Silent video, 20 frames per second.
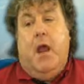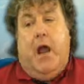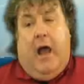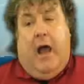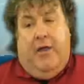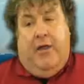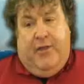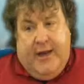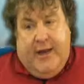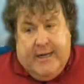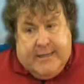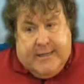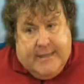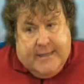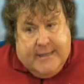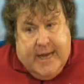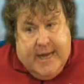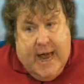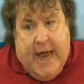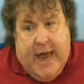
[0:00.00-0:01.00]
I think
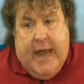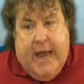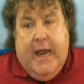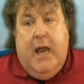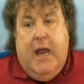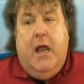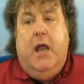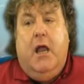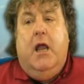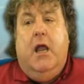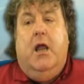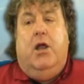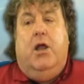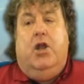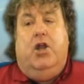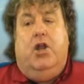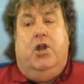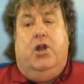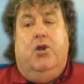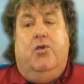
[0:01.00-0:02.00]
today
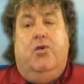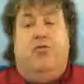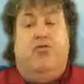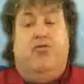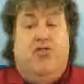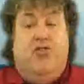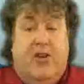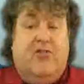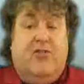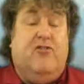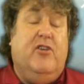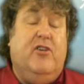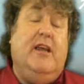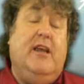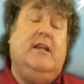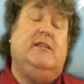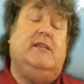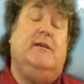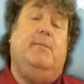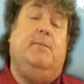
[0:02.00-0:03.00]
you just
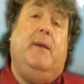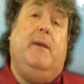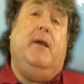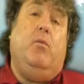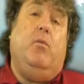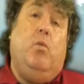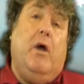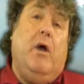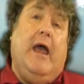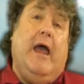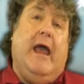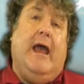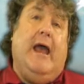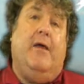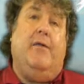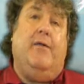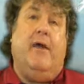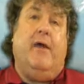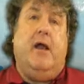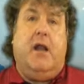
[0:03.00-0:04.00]
need to be aware
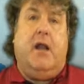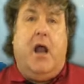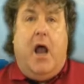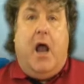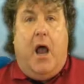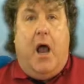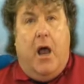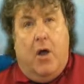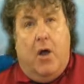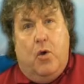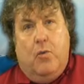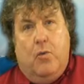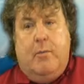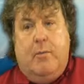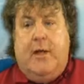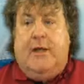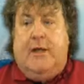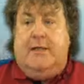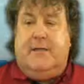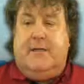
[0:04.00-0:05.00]
that home
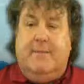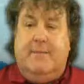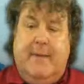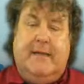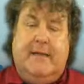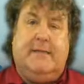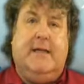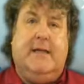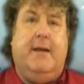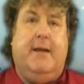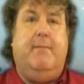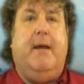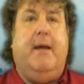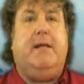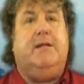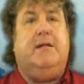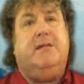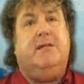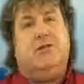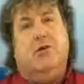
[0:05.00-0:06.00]
and domestic
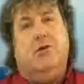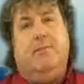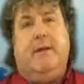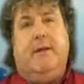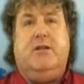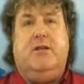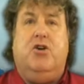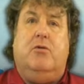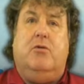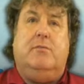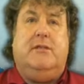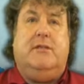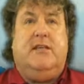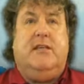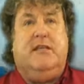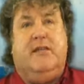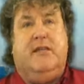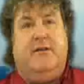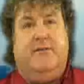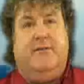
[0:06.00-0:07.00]
matters could be topsy
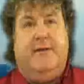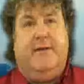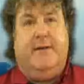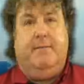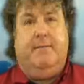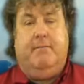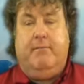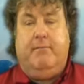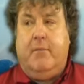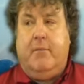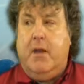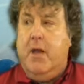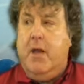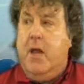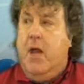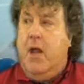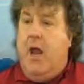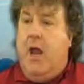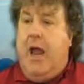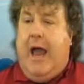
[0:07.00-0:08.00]
turvy.
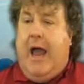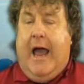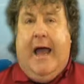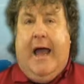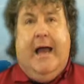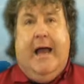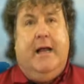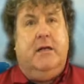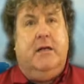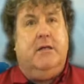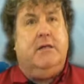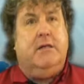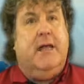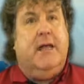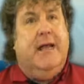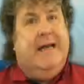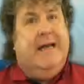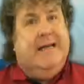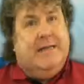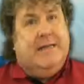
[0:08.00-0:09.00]
And
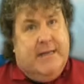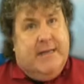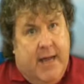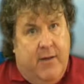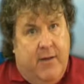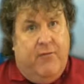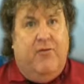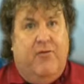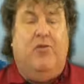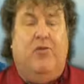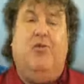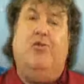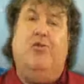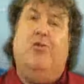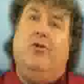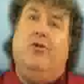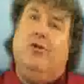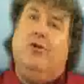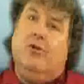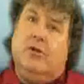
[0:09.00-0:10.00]
it is therefore
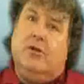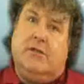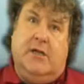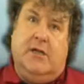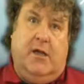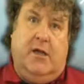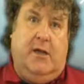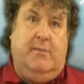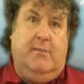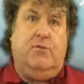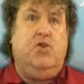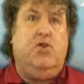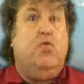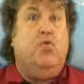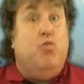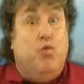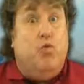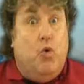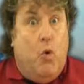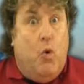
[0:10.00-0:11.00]
not a good time to
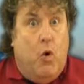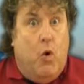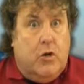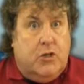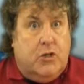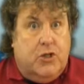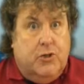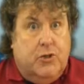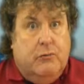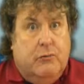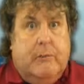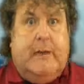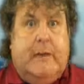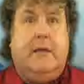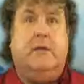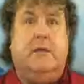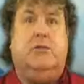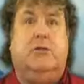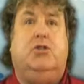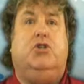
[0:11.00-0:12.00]
roar too
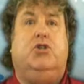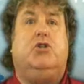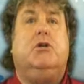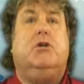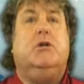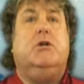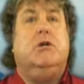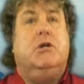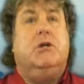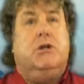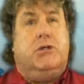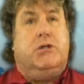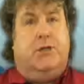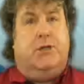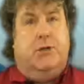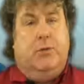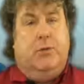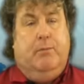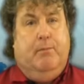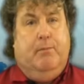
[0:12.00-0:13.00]
much,
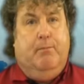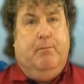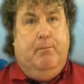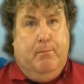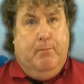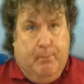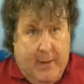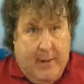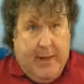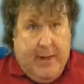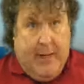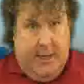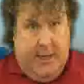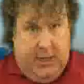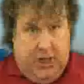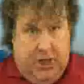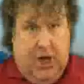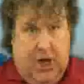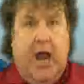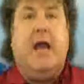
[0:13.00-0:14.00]
to beat your
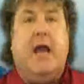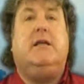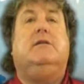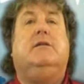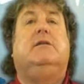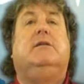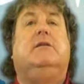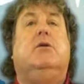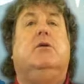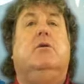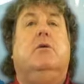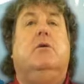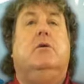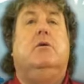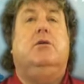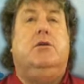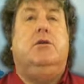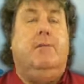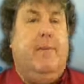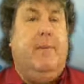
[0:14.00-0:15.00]
chest,
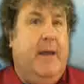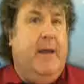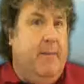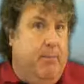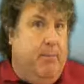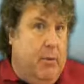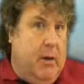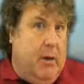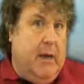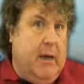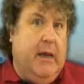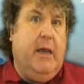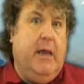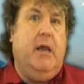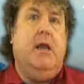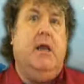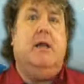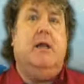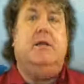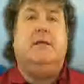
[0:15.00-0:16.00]
to be a bully,
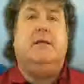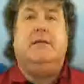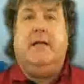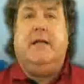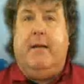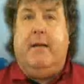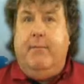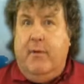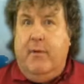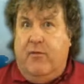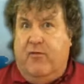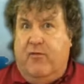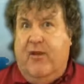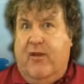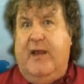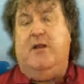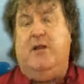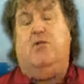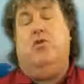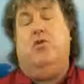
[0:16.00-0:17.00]
to stamp your
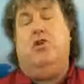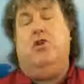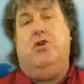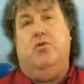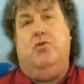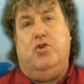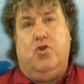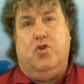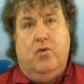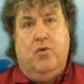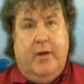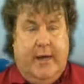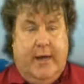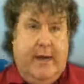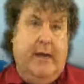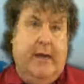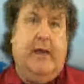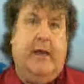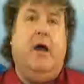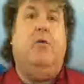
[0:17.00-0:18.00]
feet or use your
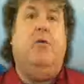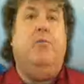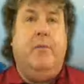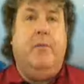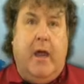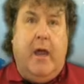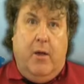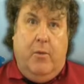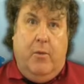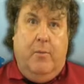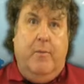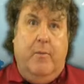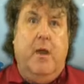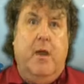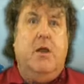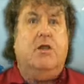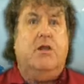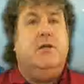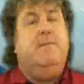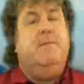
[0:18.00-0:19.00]
ego. No.
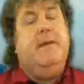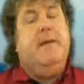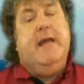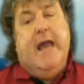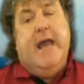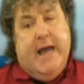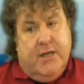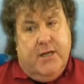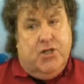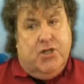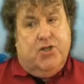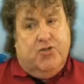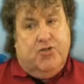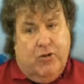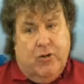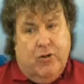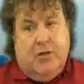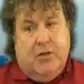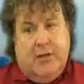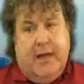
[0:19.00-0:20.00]
To be
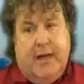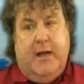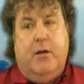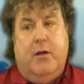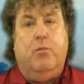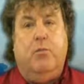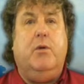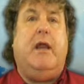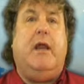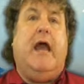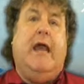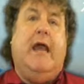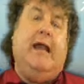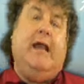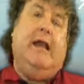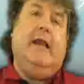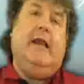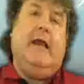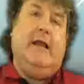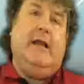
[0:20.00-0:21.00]
headstrong now would
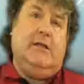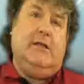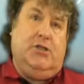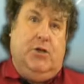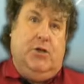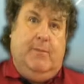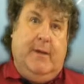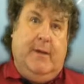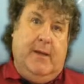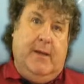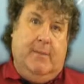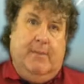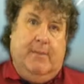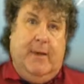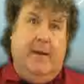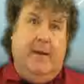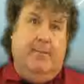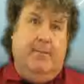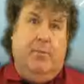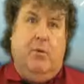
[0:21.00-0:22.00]
alienate too many
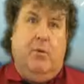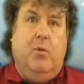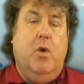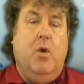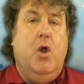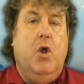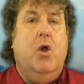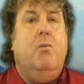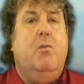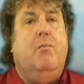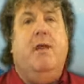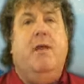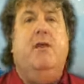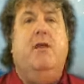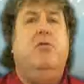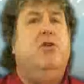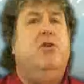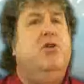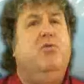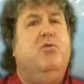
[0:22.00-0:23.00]
people. Be
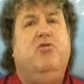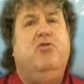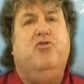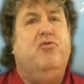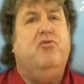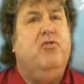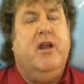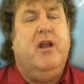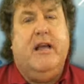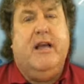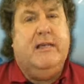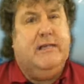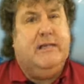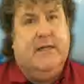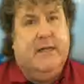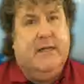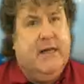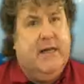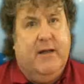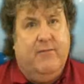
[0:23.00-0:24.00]
your usual nice
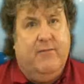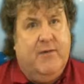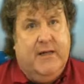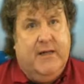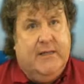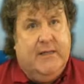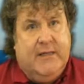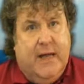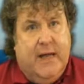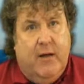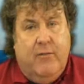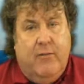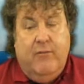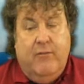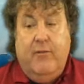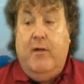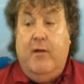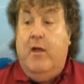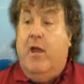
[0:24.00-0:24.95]
and lovely self.